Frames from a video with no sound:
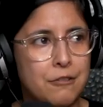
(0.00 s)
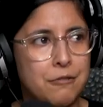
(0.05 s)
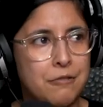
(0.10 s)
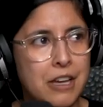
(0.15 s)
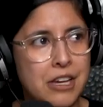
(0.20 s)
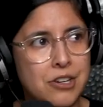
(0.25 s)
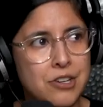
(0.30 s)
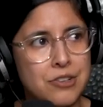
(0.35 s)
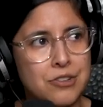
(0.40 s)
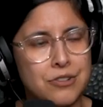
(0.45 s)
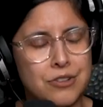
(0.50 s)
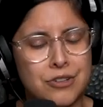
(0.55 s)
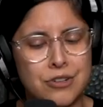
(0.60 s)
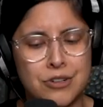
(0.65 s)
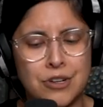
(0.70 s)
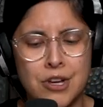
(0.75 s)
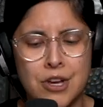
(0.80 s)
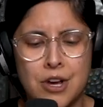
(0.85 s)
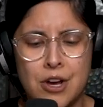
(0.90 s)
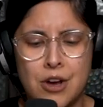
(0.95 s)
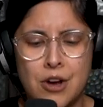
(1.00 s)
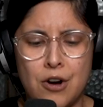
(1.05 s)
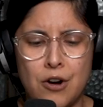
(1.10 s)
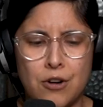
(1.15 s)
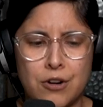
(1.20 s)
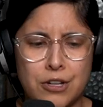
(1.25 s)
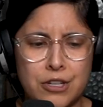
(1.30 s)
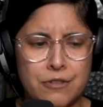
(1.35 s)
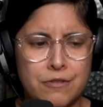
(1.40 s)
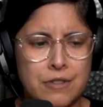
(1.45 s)
facial
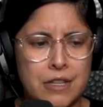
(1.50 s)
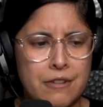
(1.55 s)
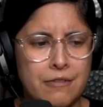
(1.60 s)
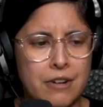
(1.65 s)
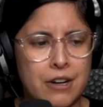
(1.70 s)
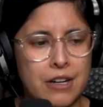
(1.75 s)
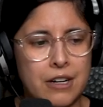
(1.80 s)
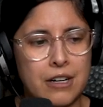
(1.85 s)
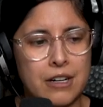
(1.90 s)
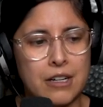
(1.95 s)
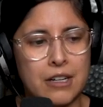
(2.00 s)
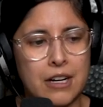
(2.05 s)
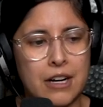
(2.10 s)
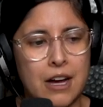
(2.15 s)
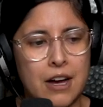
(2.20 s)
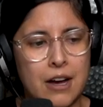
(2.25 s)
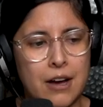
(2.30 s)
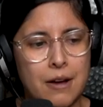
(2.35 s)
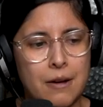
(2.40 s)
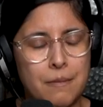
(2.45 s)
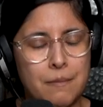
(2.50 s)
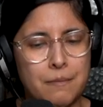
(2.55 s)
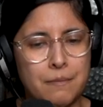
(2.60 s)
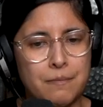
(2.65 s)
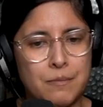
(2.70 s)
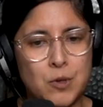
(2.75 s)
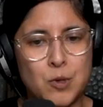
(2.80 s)
or you've never um,